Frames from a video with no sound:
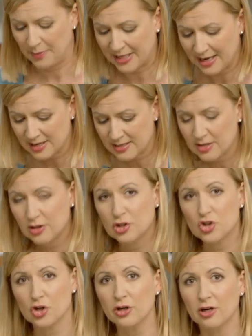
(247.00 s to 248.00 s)
because the
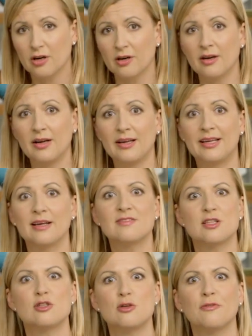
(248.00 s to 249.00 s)
sugar
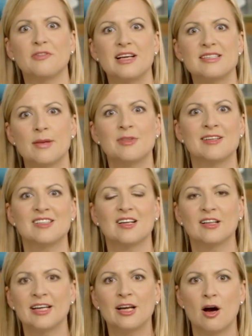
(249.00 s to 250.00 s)
gives the soufflé something to
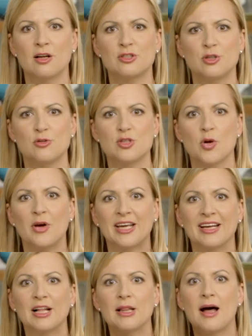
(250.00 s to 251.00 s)
cling onto so it
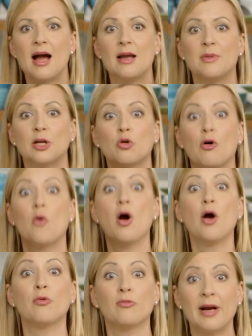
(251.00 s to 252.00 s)
can climb and
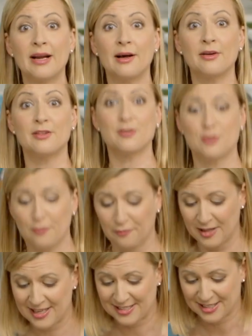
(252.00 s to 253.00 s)
grow right out of the
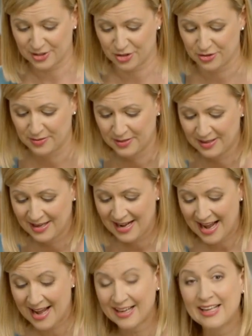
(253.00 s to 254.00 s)
soufflé dish.
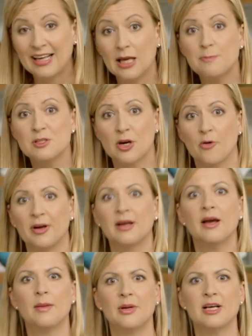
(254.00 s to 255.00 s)
And it keeps
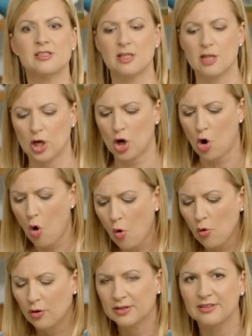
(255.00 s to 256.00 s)
going because of the
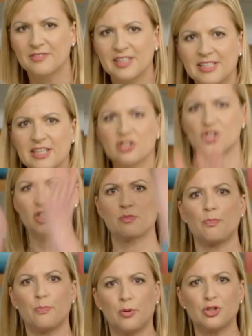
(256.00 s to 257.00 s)
cold of the dish,
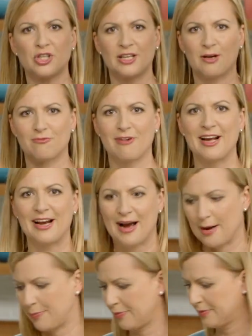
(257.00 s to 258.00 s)
just pushing it right
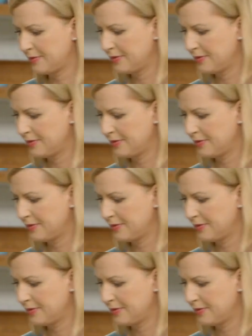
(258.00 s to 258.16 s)
up.